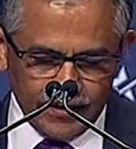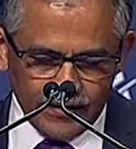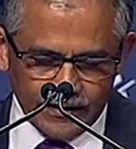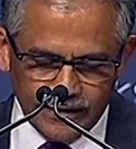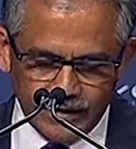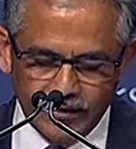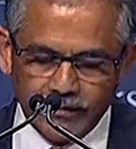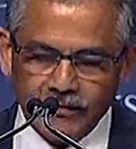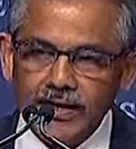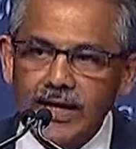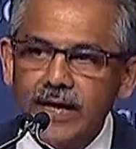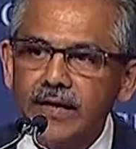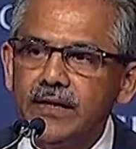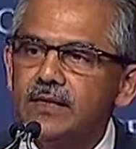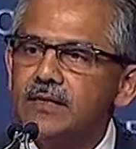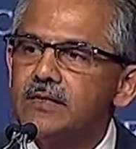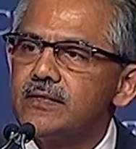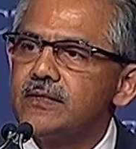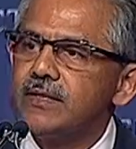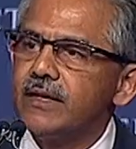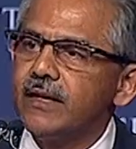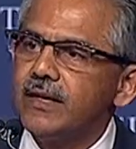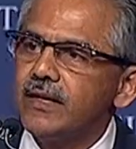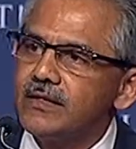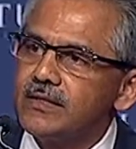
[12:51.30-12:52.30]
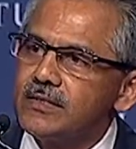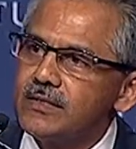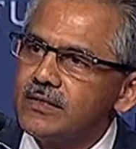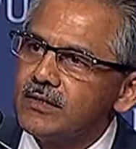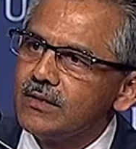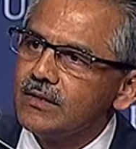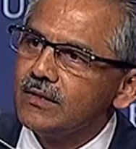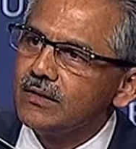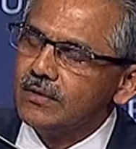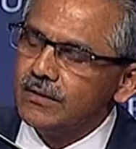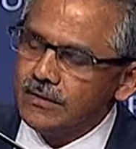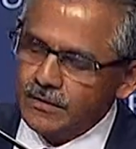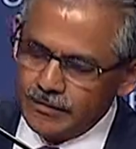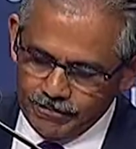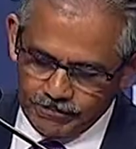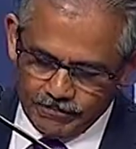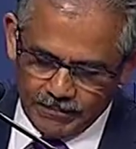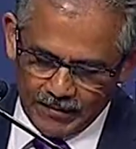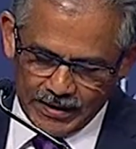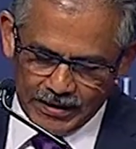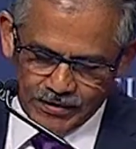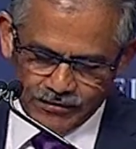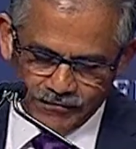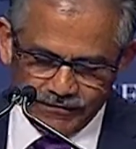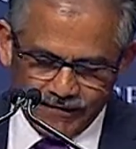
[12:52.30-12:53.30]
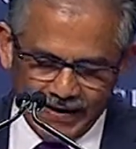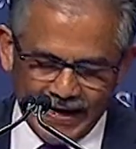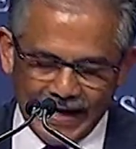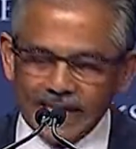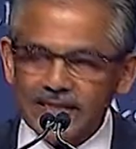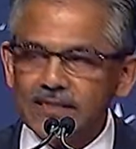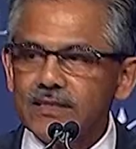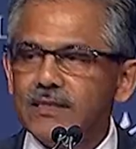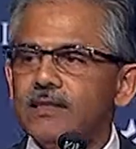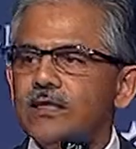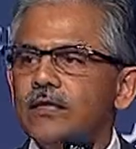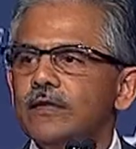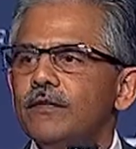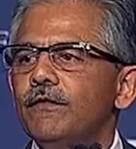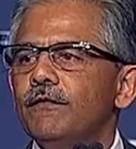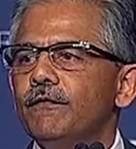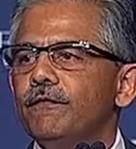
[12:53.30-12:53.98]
The United States is vast,